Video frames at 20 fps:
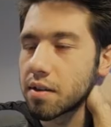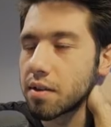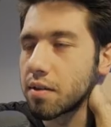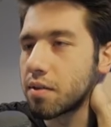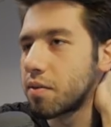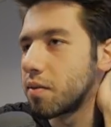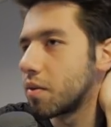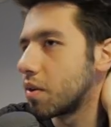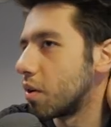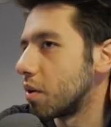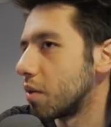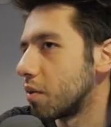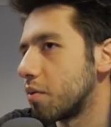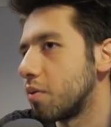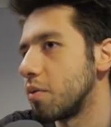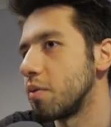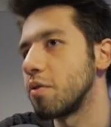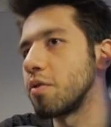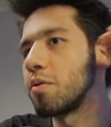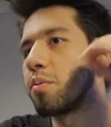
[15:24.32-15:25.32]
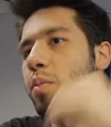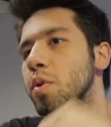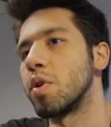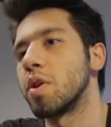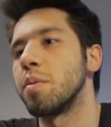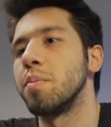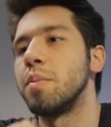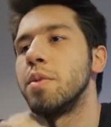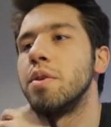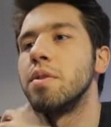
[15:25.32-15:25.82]
so he's going full
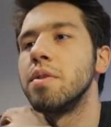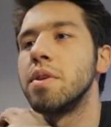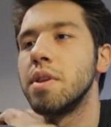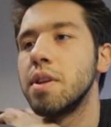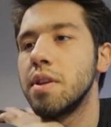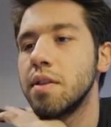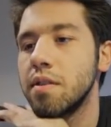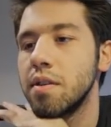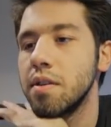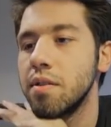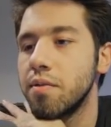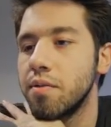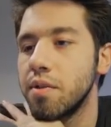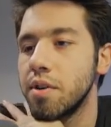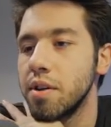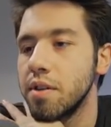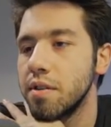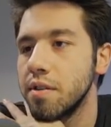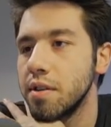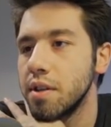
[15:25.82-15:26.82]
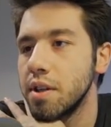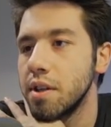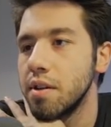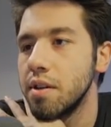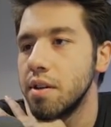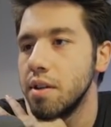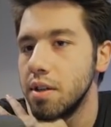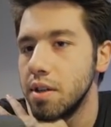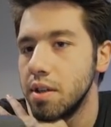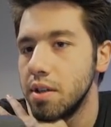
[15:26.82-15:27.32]
smork mode. That's good for us then.
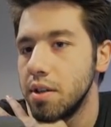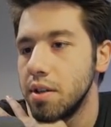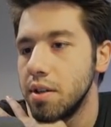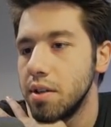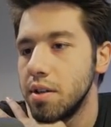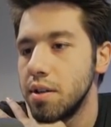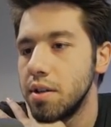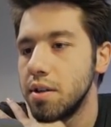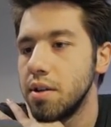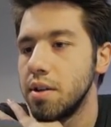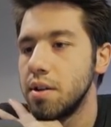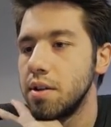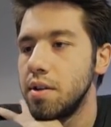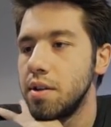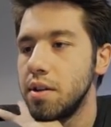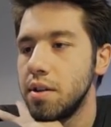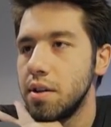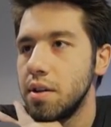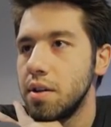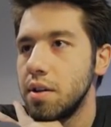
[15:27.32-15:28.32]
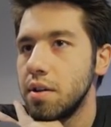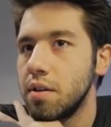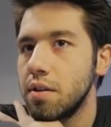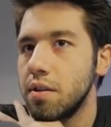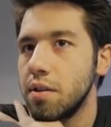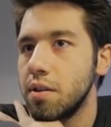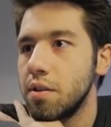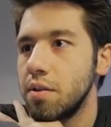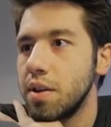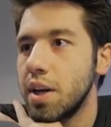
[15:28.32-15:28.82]

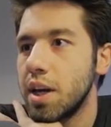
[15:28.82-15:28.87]
So